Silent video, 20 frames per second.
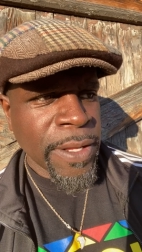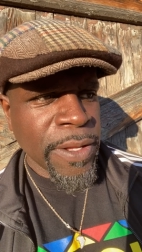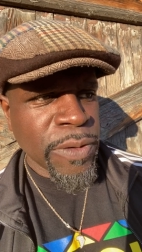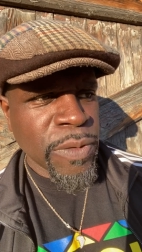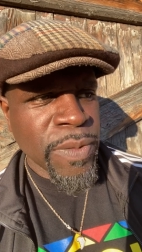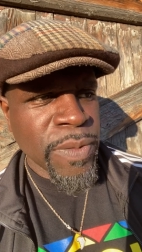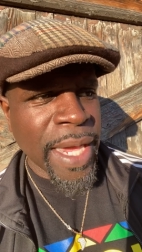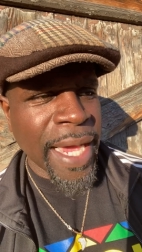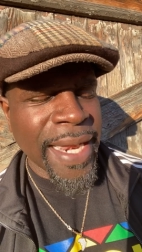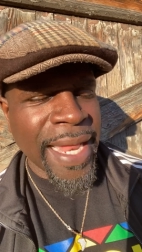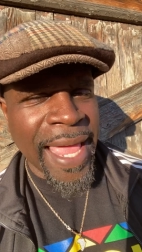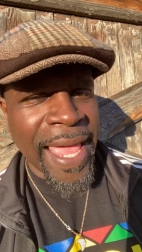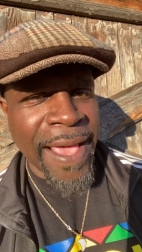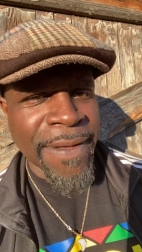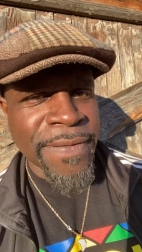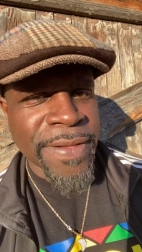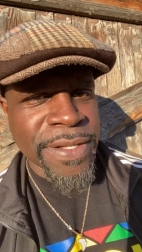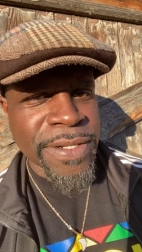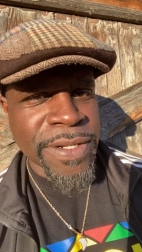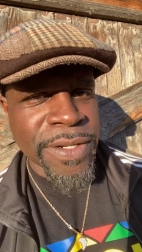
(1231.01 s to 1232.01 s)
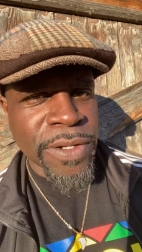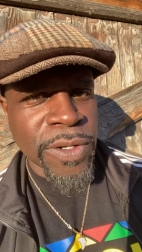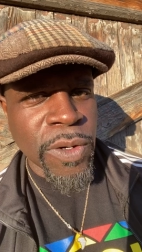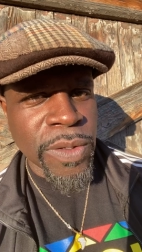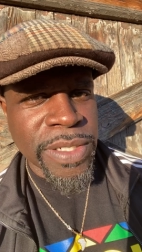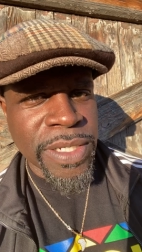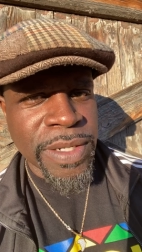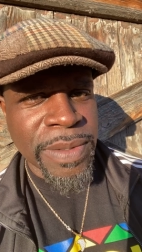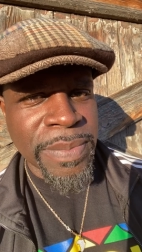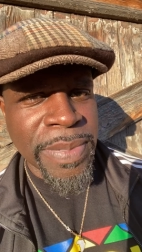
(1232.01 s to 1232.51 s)
You got to have this
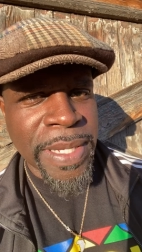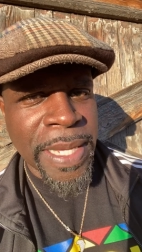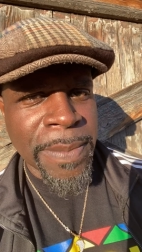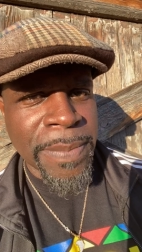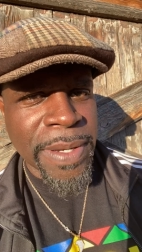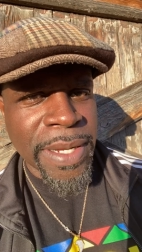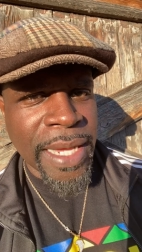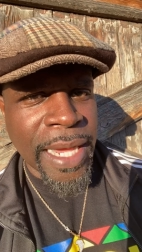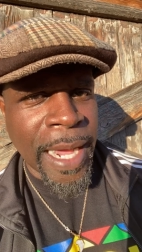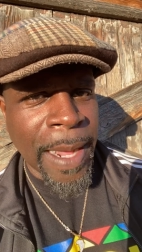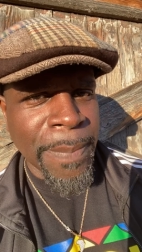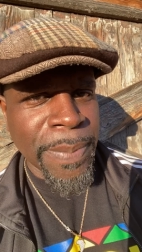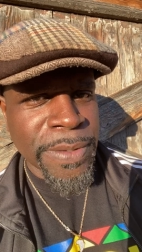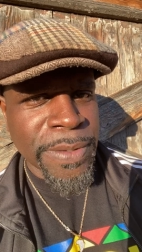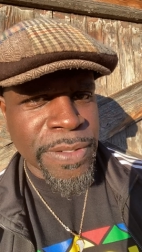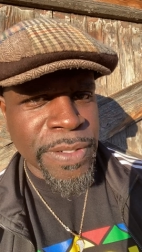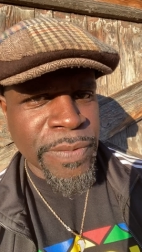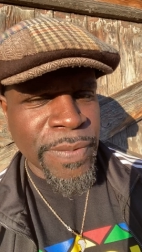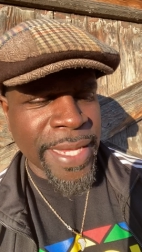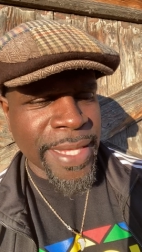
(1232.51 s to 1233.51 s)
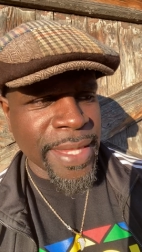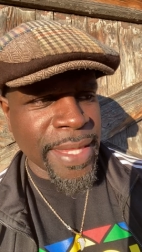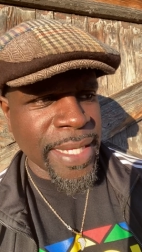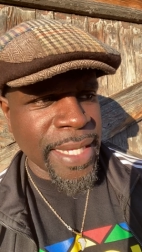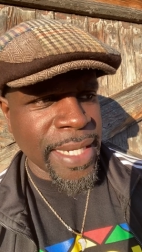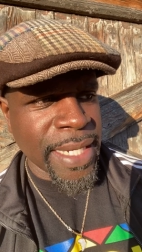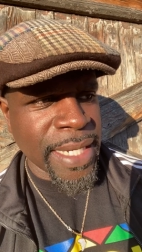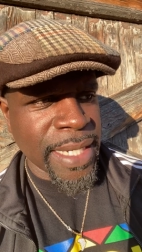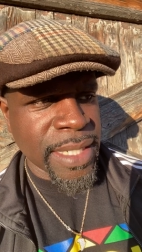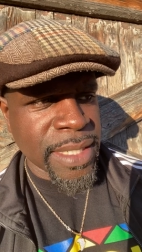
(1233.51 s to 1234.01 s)
anointing to be able to accomplish great
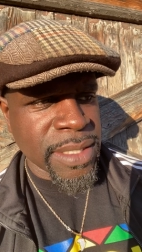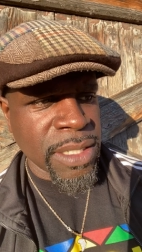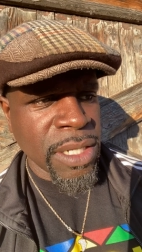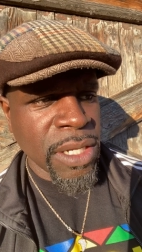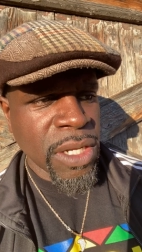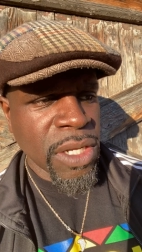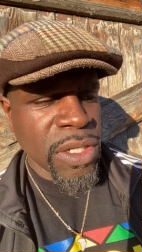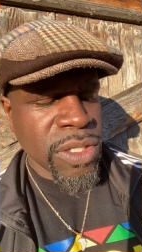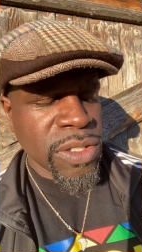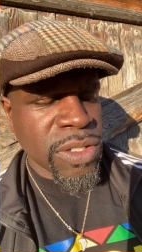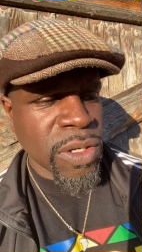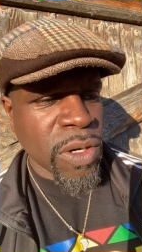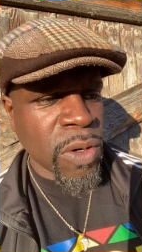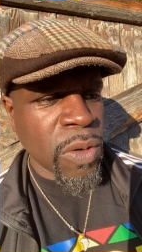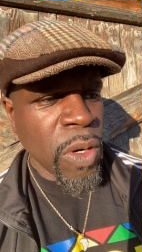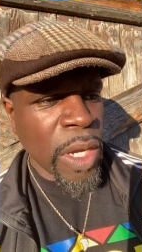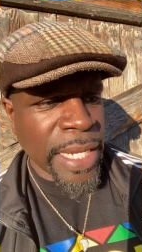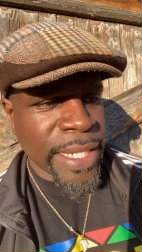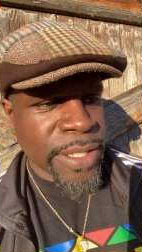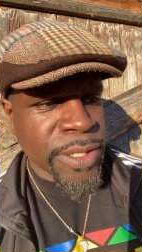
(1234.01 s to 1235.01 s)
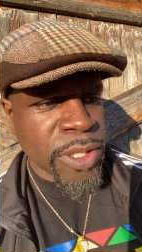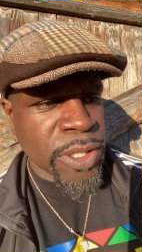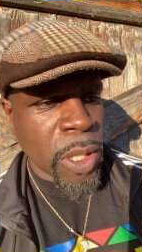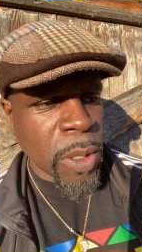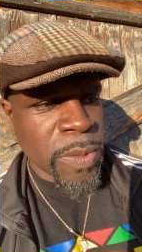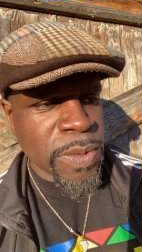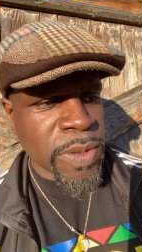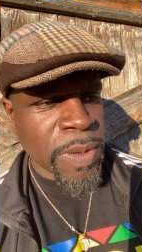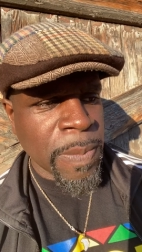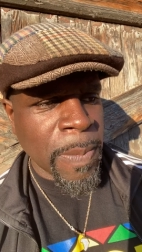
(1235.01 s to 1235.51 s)
things. So
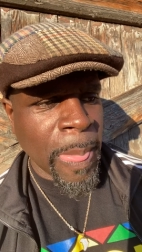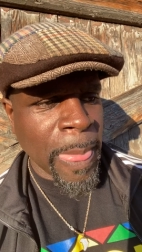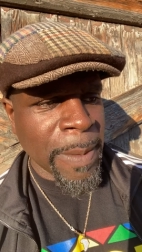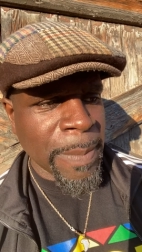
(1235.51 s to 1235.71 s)
Joseph